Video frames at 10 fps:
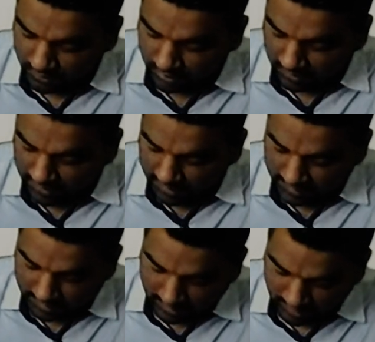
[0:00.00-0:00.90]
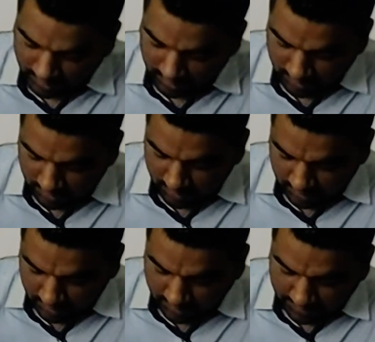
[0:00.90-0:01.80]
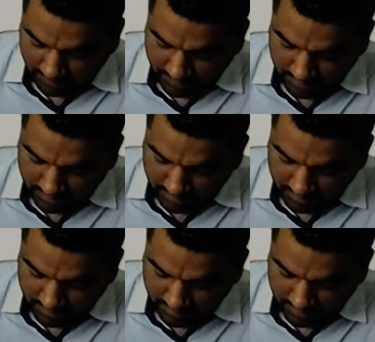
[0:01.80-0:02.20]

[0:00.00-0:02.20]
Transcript: divided in three types.